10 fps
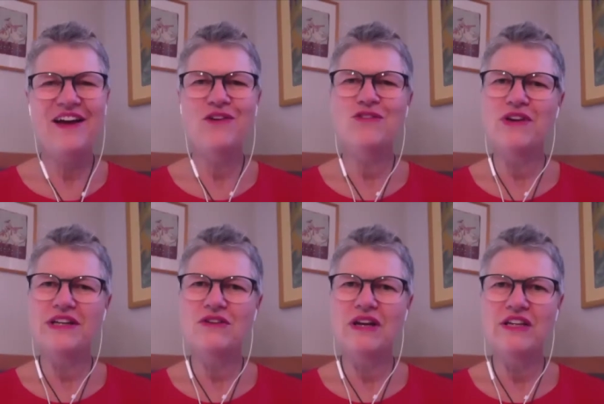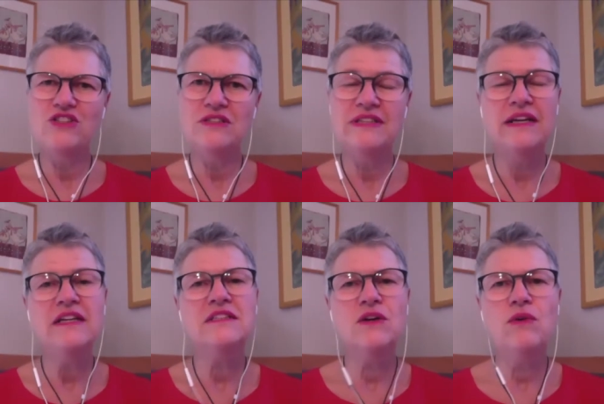congratulations, and
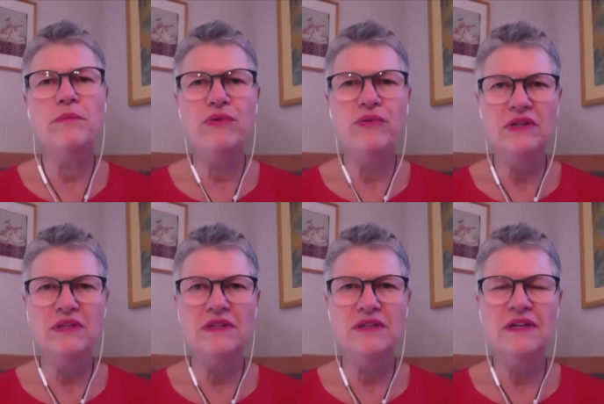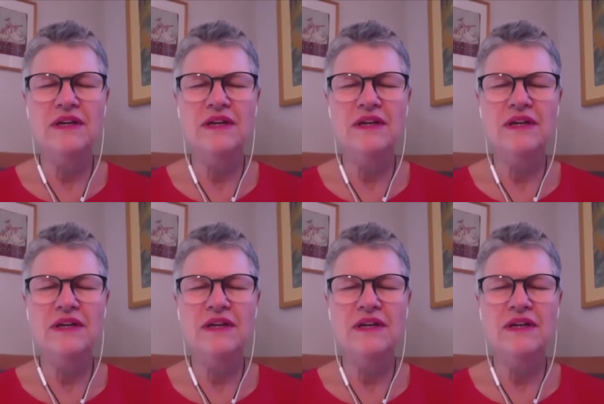it's so important